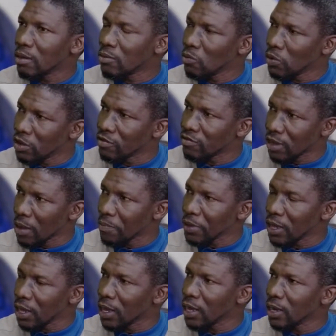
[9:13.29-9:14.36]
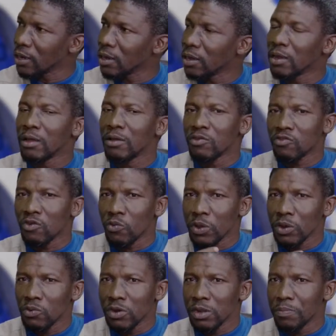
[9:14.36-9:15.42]
which is copy again. So
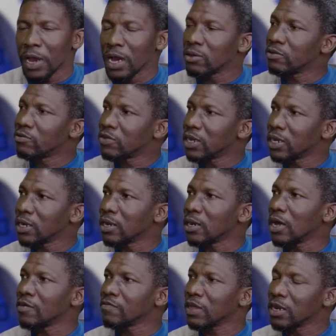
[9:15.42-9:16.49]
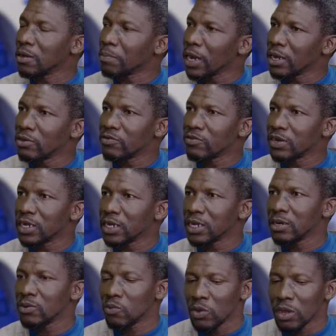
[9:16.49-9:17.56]
we do the pilot training. After the pilot
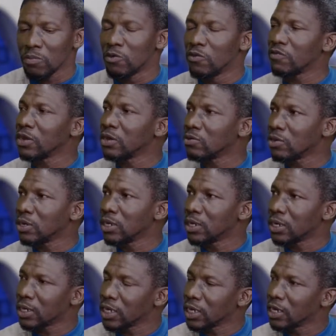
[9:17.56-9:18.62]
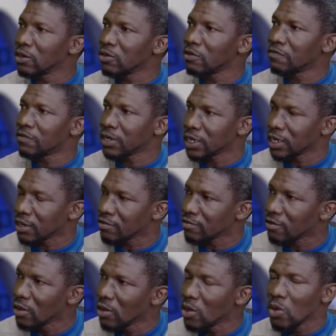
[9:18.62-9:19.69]
training, we move into the training of trainers,